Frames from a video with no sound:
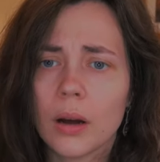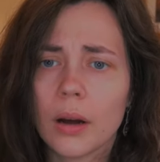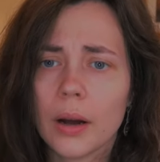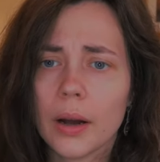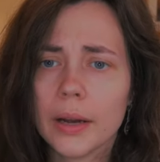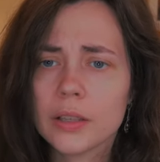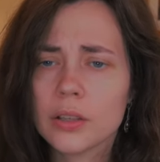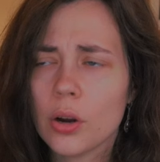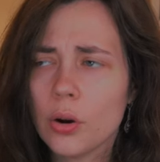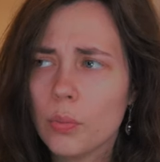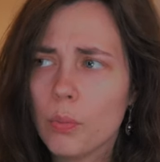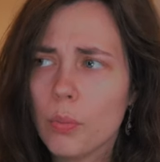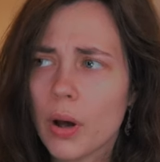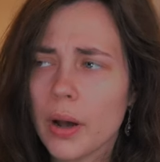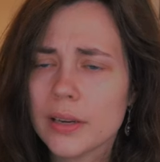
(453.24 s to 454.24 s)
I don't
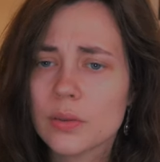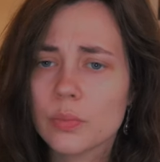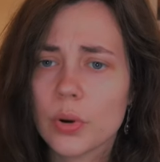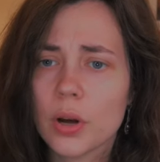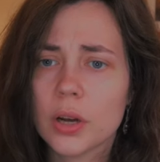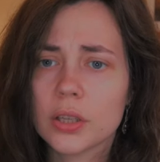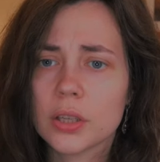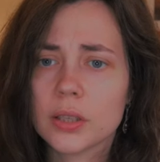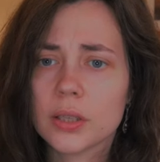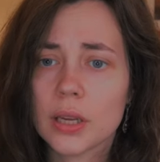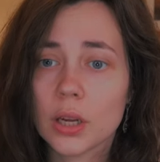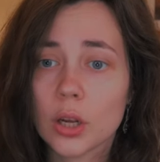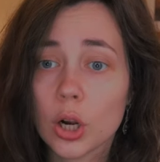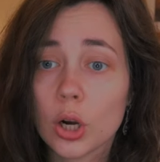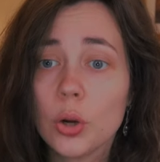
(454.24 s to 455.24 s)
mind Burgess
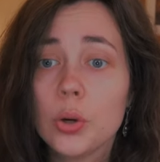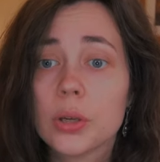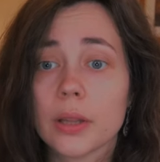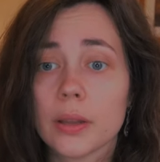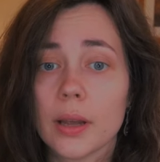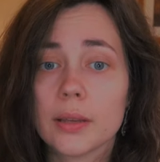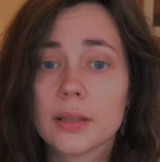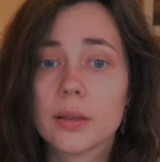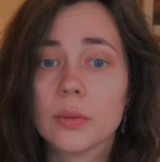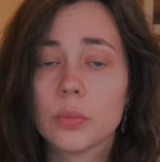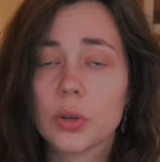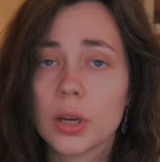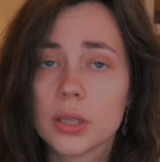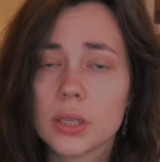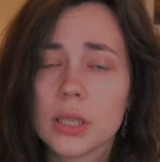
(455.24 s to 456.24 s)
including this
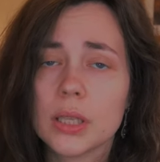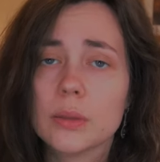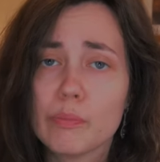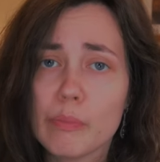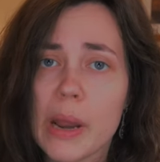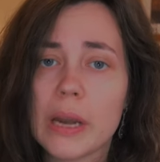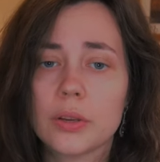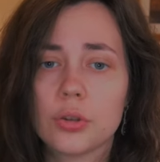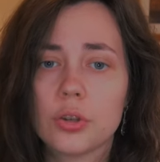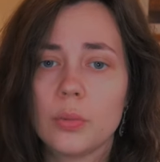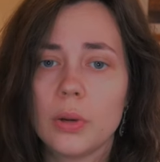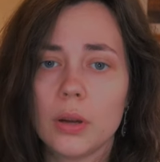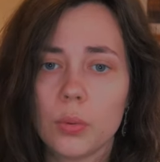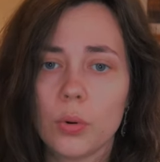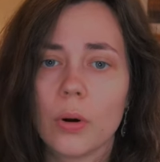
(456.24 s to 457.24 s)
because it is meant to
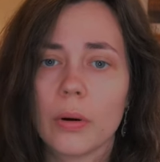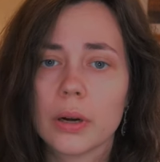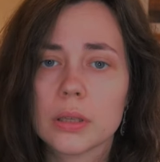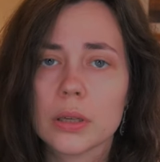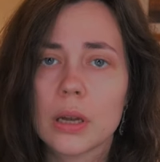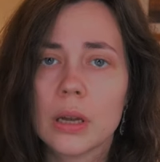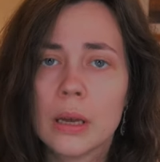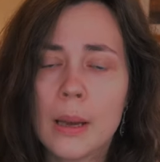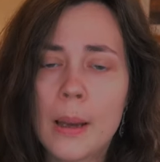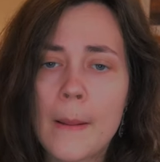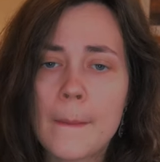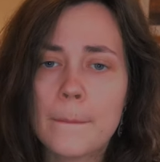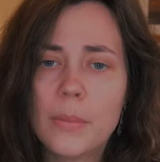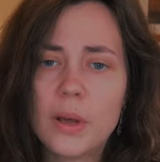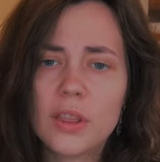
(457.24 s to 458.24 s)
be abhorrent,
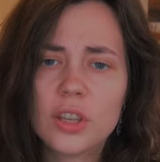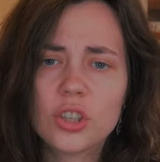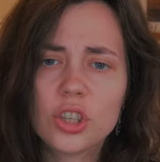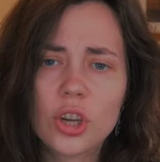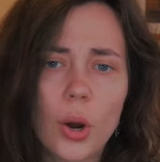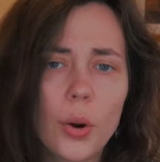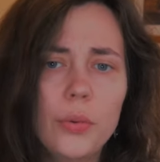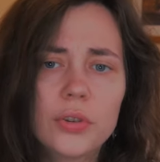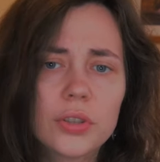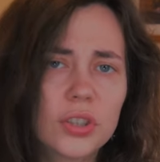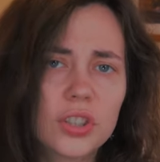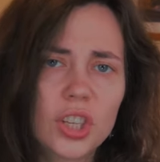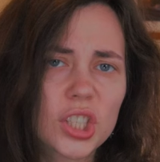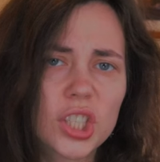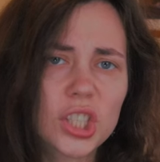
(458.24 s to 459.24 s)
but the tone
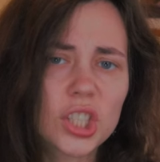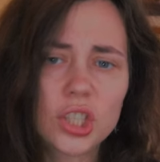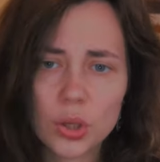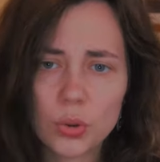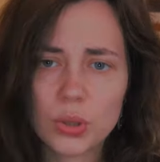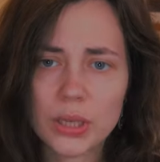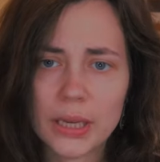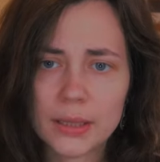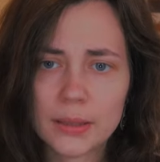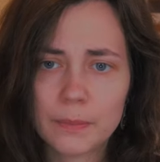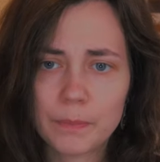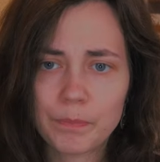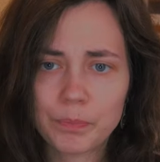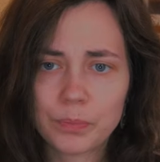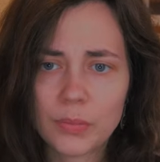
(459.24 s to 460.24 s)
just doesn't suit it.
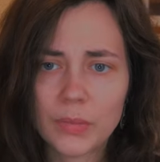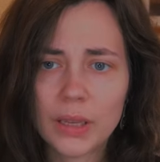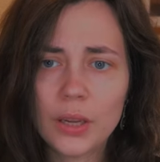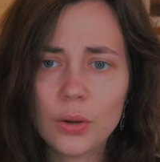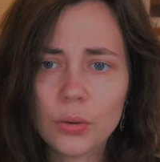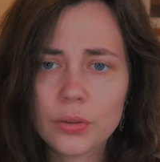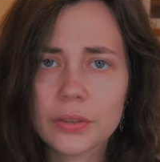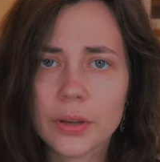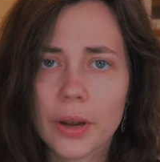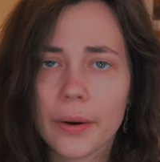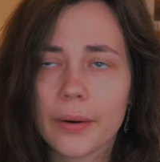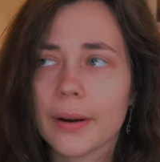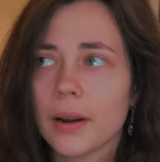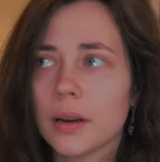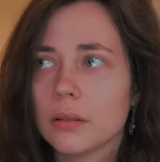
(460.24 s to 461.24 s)
He
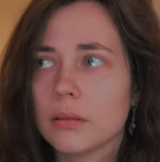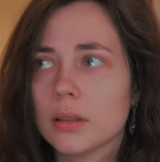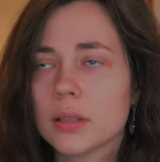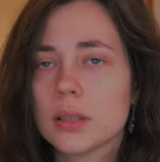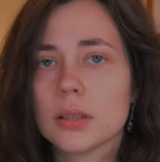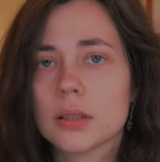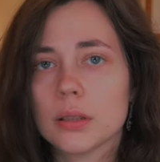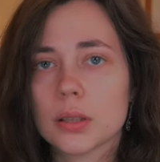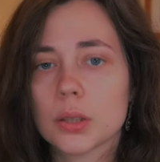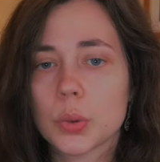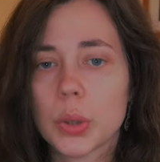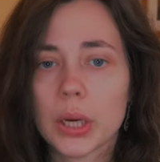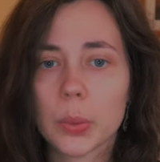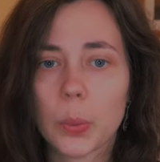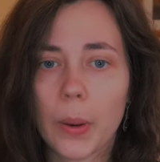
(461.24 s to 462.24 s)
also, and this is the
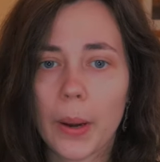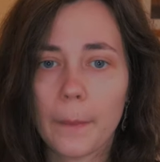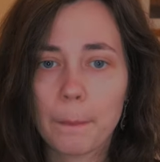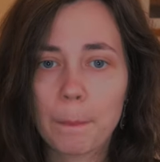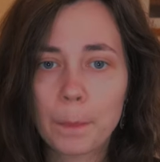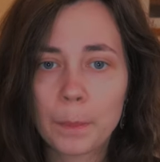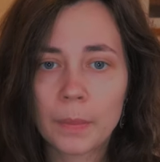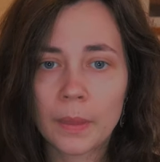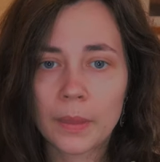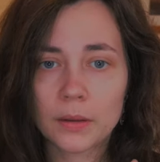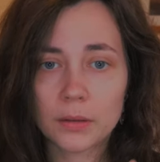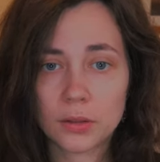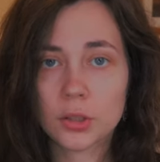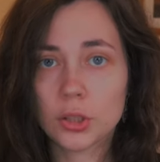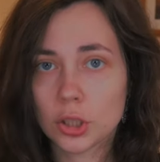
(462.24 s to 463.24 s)
squick bit,
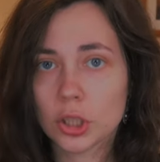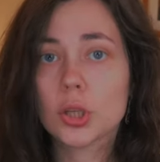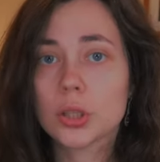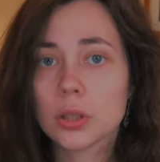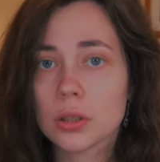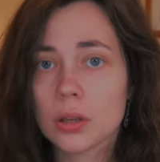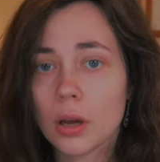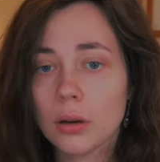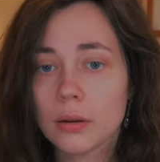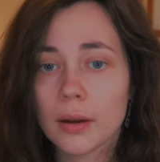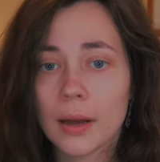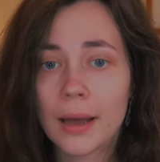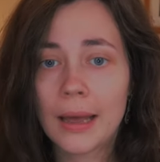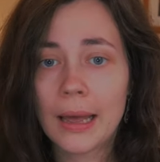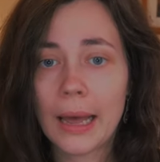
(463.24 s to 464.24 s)
seduces her,
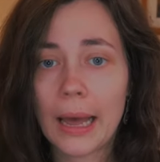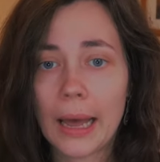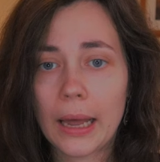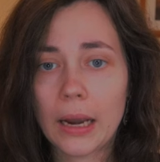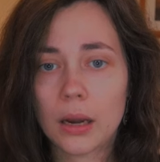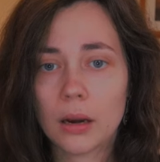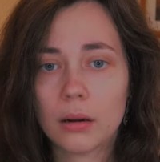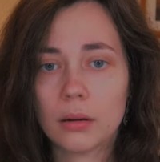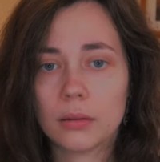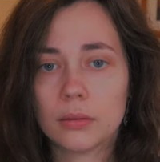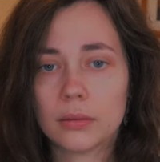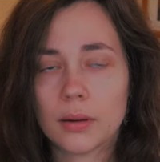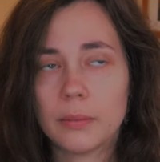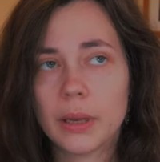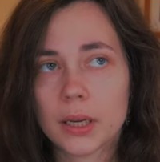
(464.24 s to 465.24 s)
and
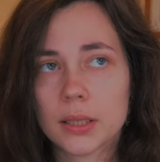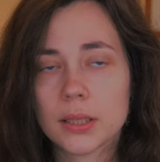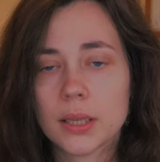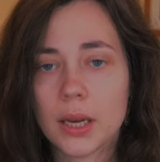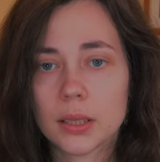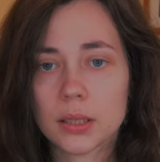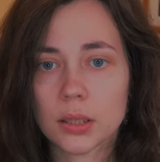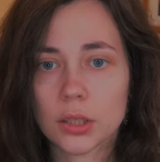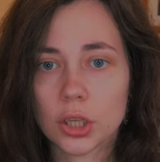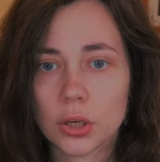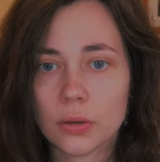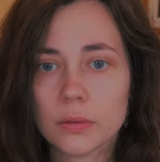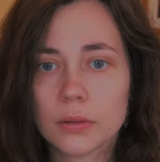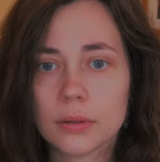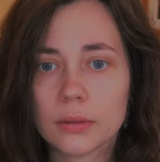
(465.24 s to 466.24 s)
I mean, I say
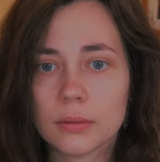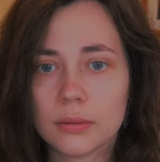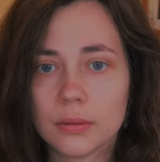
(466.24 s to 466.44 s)
seduce,